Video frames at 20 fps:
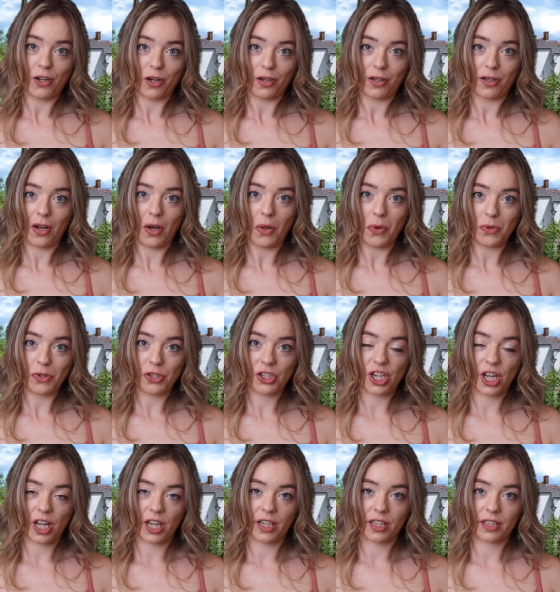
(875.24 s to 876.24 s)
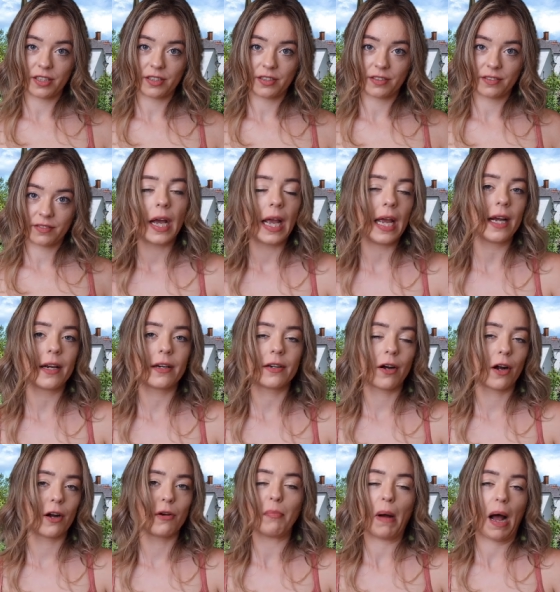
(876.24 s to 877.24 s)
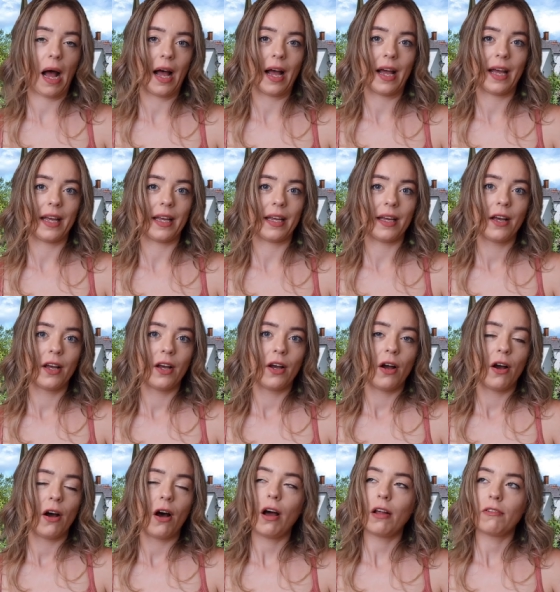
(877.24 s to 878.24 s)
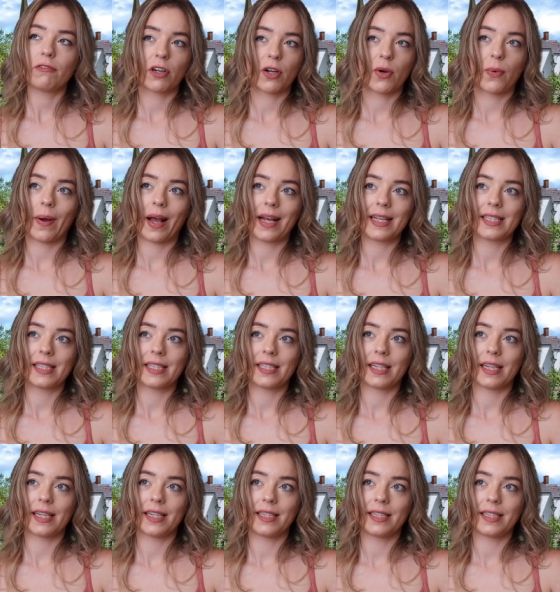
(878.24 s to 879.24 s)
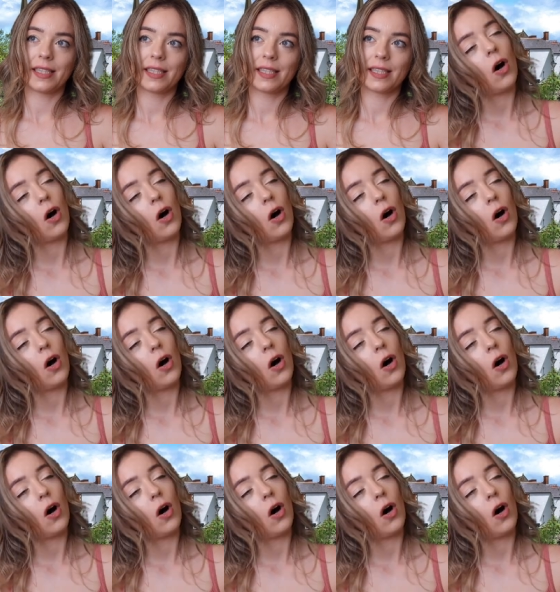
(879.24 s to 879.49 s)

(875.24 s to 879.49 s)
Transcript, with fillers: Conclusion Here are my unrequested,